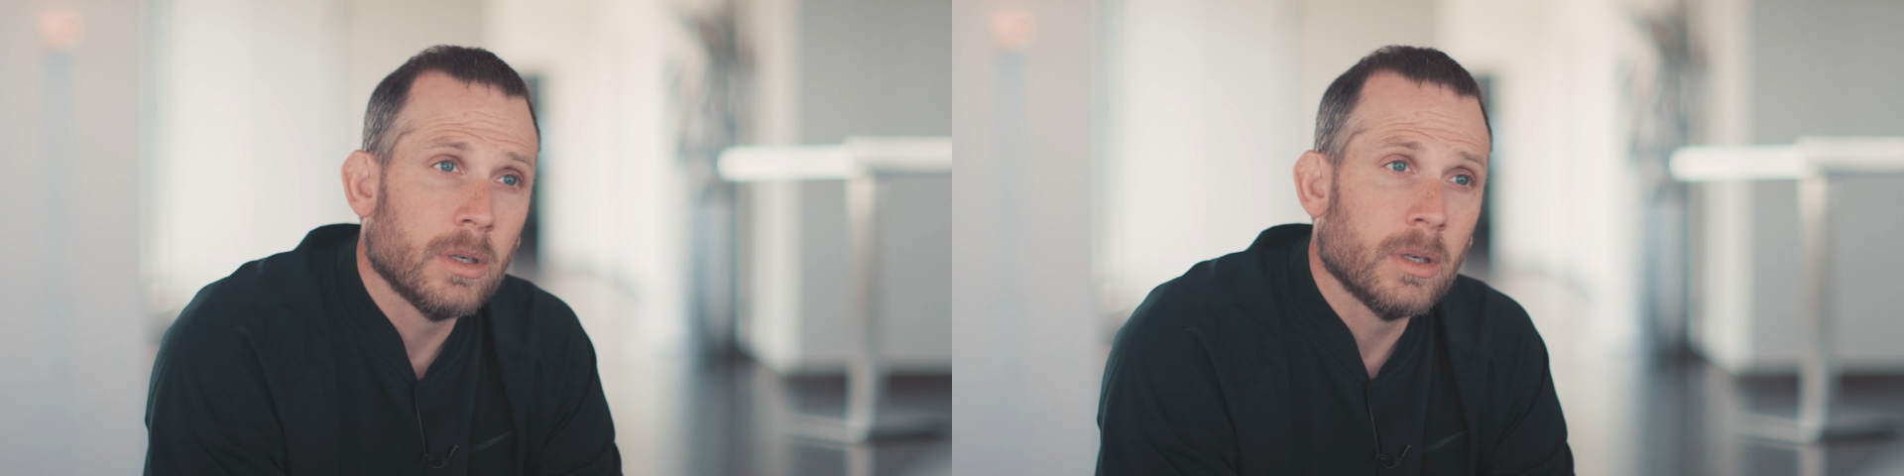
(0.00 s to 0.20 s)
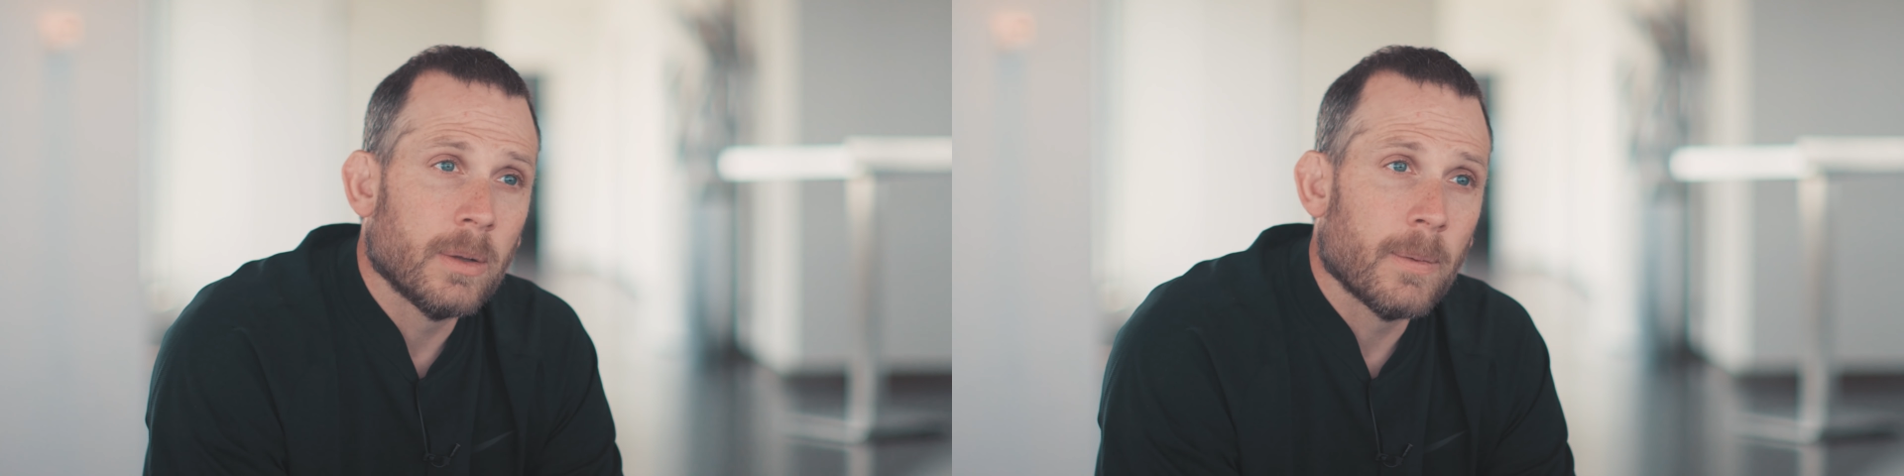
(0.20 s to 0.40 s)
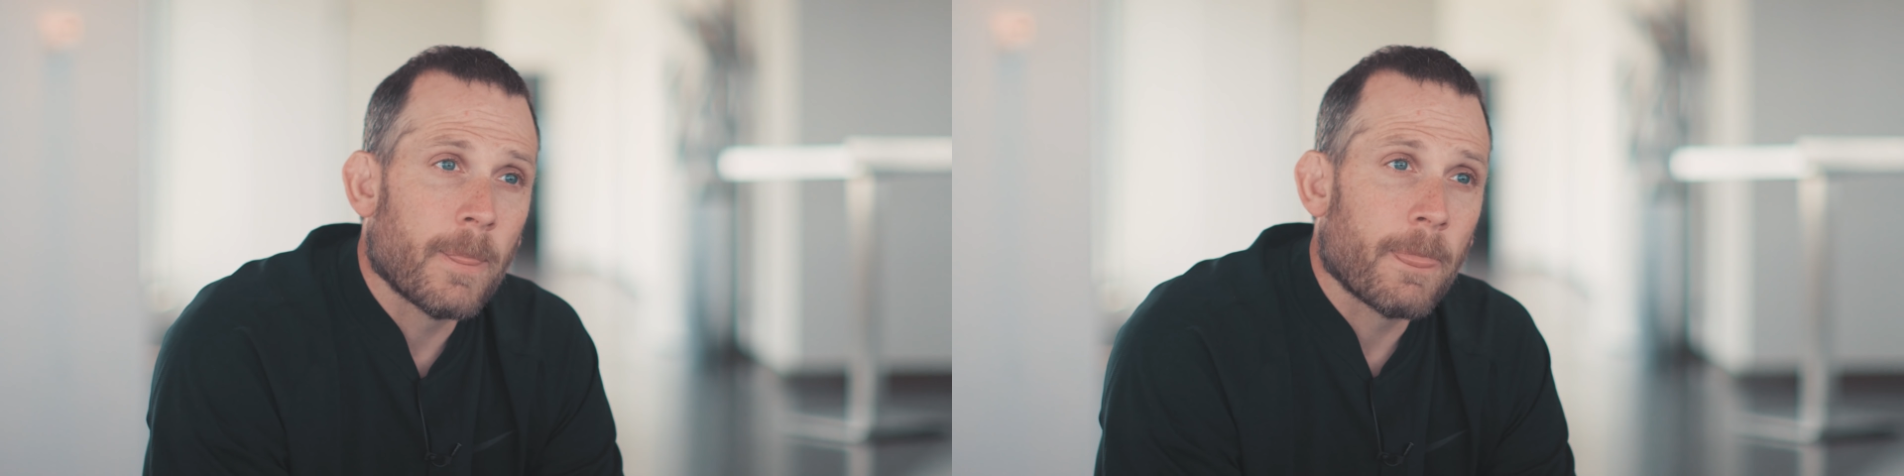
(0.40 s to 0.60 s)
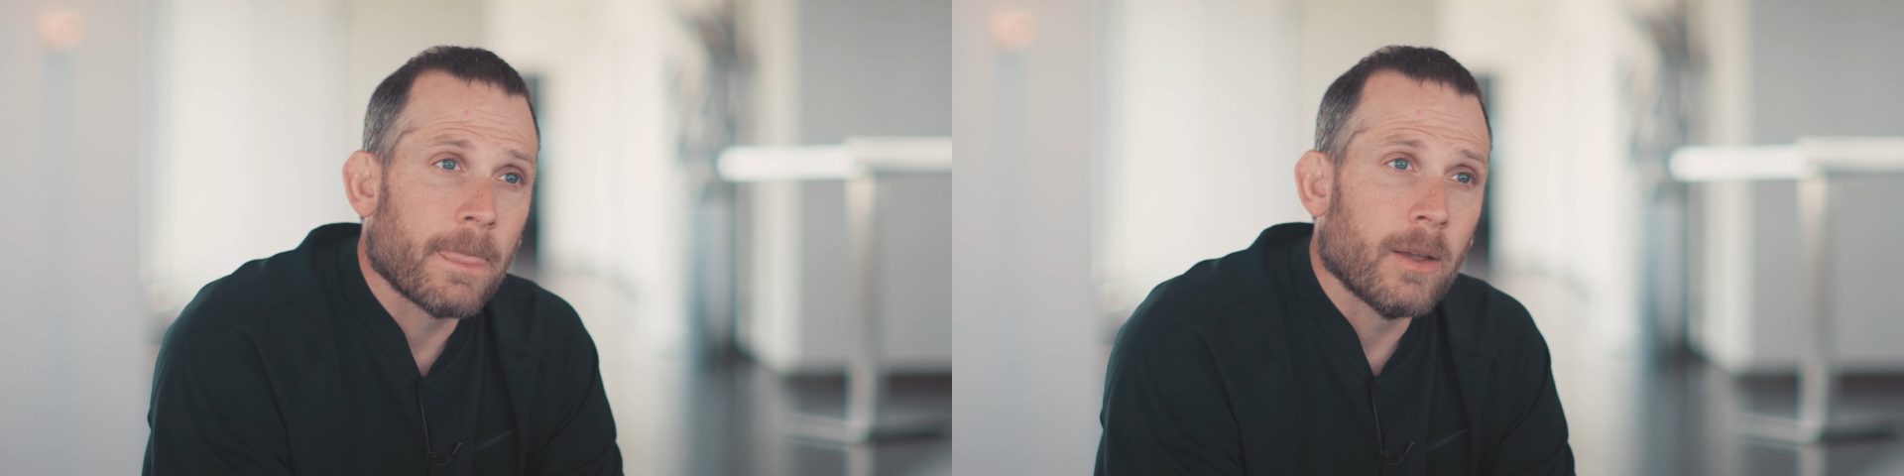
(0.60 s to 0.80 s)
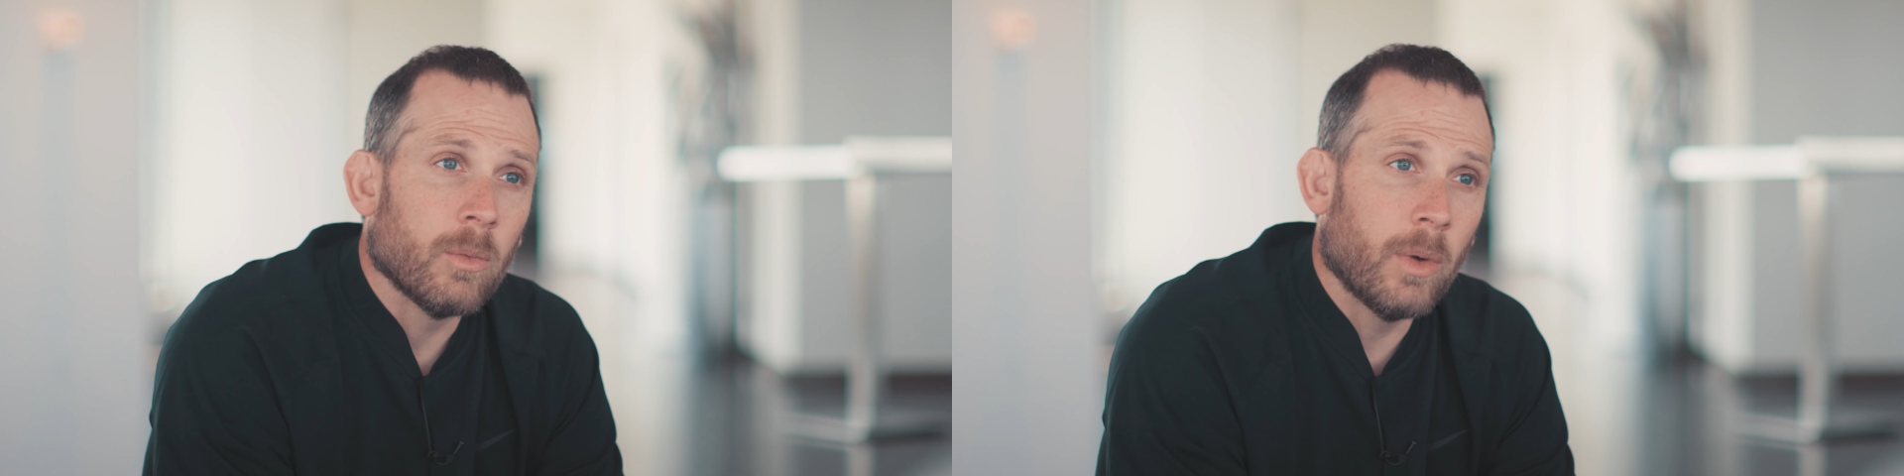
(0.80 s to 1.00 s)

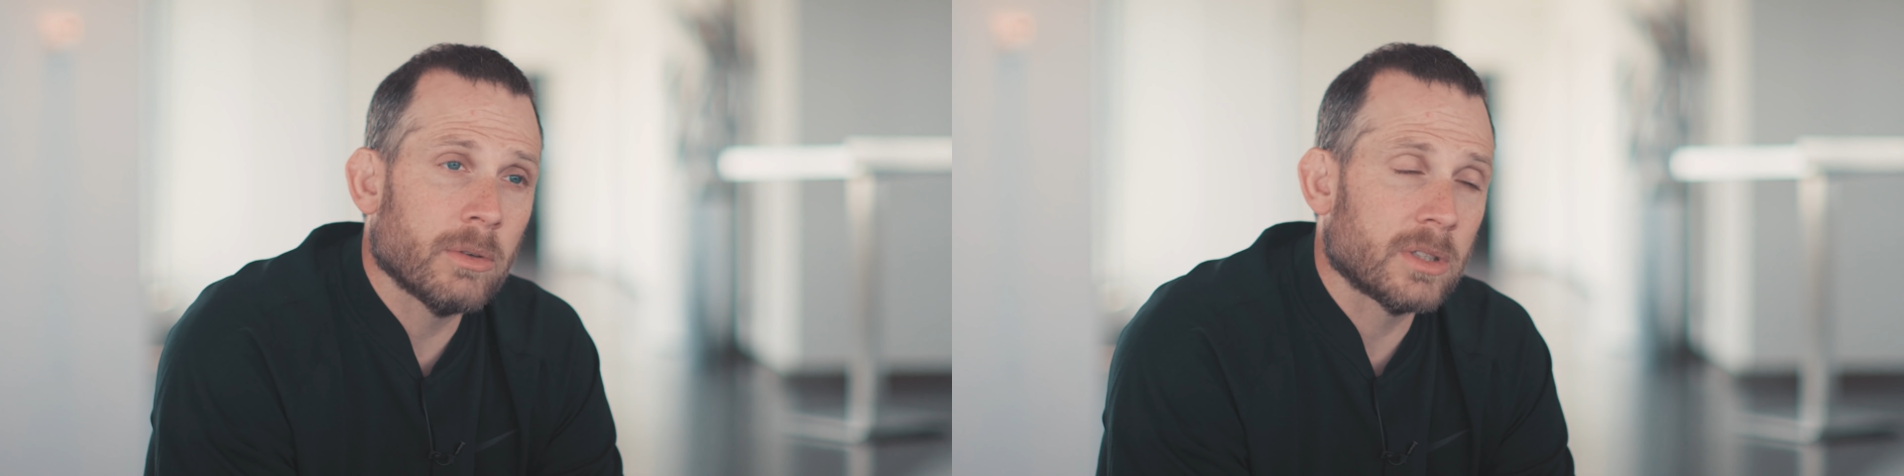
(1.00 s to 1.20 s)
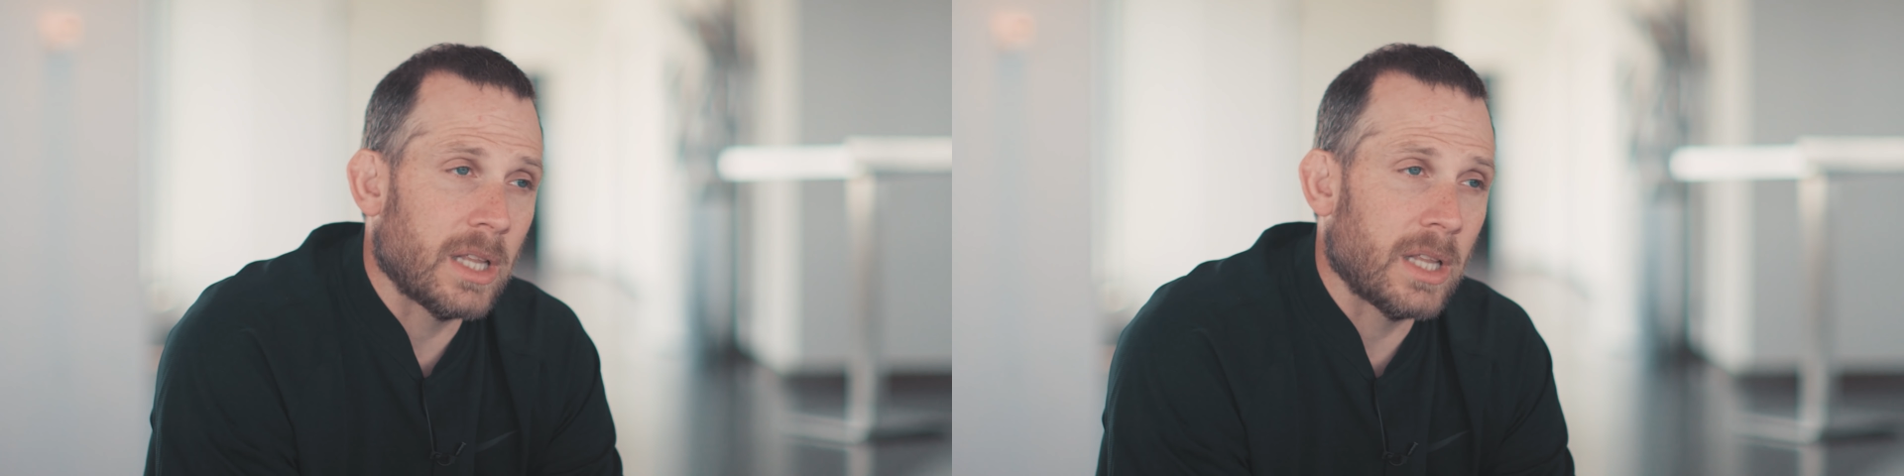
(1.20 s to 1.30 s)
Mm. When was the